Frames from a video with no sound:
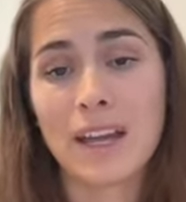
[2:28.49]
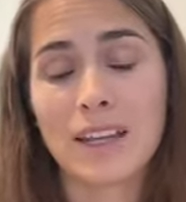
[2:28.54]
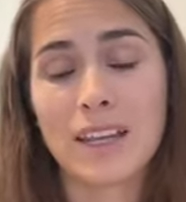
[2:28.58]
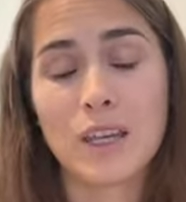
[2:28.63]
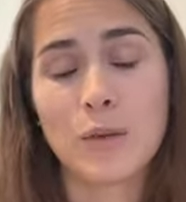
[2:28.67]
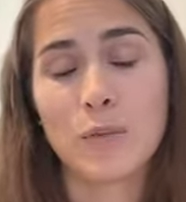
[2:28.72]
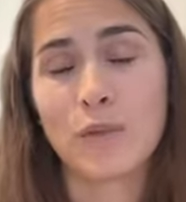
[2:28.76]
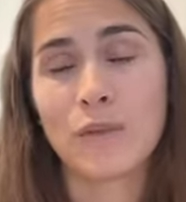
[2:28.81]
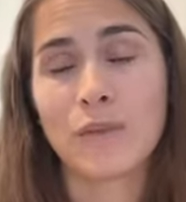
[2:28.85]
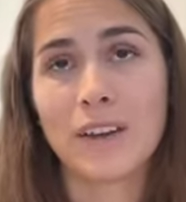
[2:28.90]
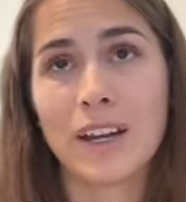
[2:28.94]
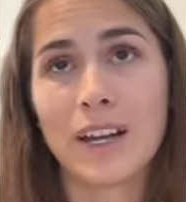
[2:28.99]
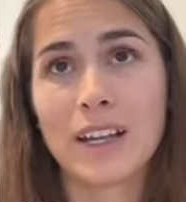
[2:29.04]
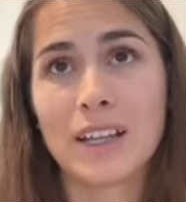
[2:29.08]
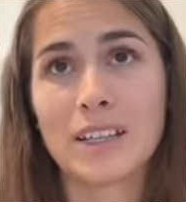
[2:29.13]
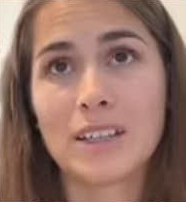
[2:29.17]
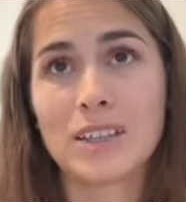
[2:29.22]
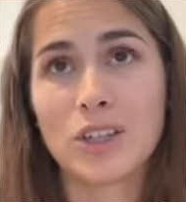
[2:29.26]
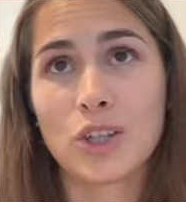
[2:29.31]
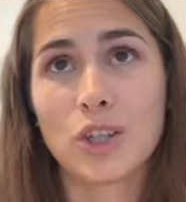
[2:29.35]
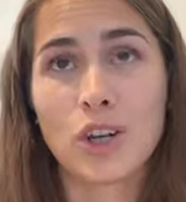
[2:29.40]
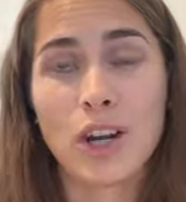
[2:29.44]
He
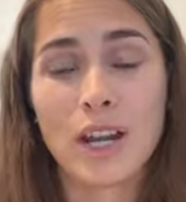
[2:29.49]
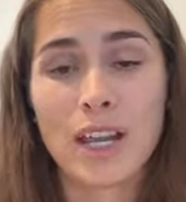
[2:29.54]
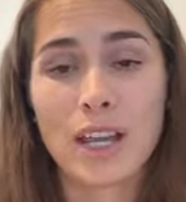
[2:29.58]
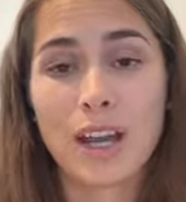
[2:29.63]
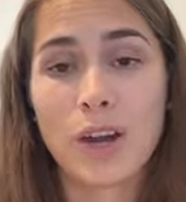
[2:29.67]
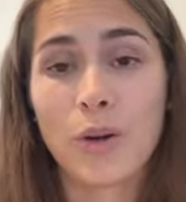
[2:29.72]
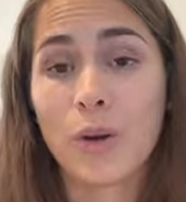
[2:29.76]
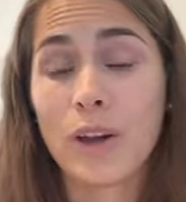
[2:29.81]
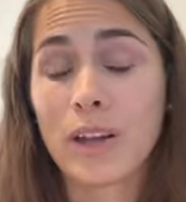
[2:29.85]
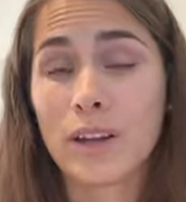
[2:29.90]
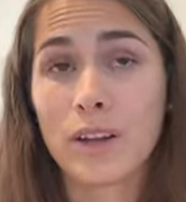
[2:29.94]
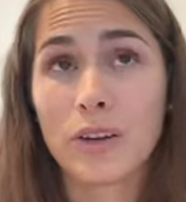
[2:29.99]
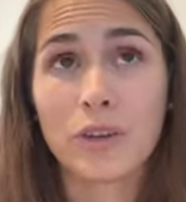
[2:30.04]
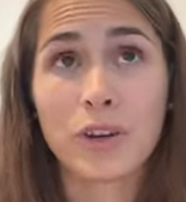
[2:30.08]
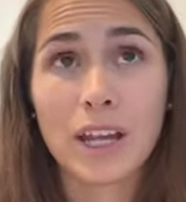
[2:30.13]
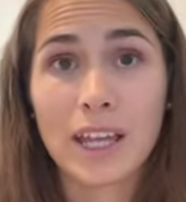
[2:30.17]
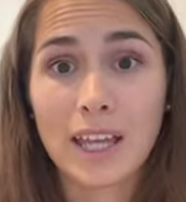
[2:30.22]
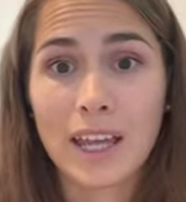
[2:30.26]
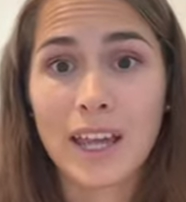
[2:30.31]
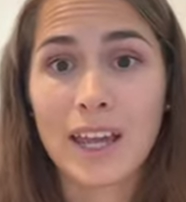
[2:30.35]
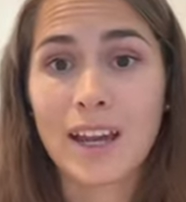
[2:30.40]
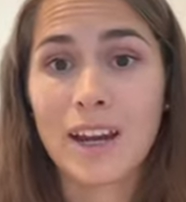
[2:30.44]
provides great
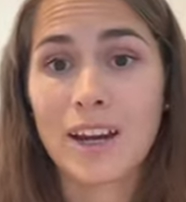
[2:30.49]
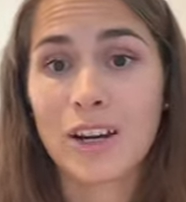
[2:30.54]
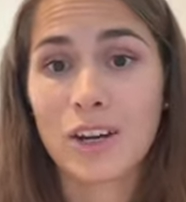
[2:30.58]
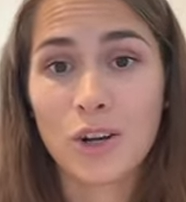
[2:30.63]
great care,